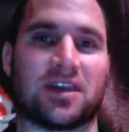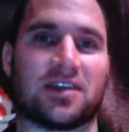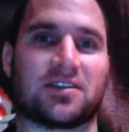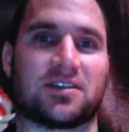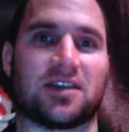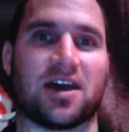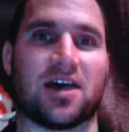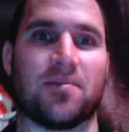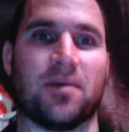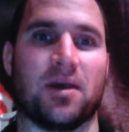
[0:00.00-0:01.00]
It's
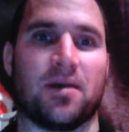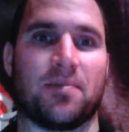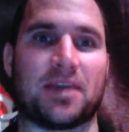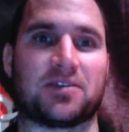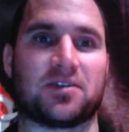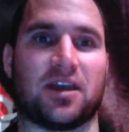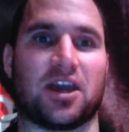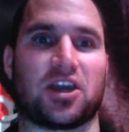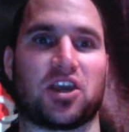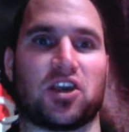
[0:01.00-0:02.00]
basically
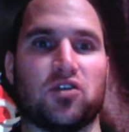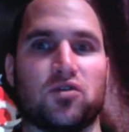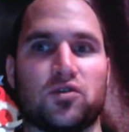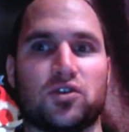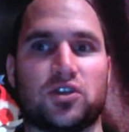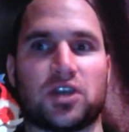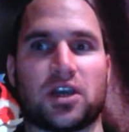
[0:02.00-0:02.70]
a huge,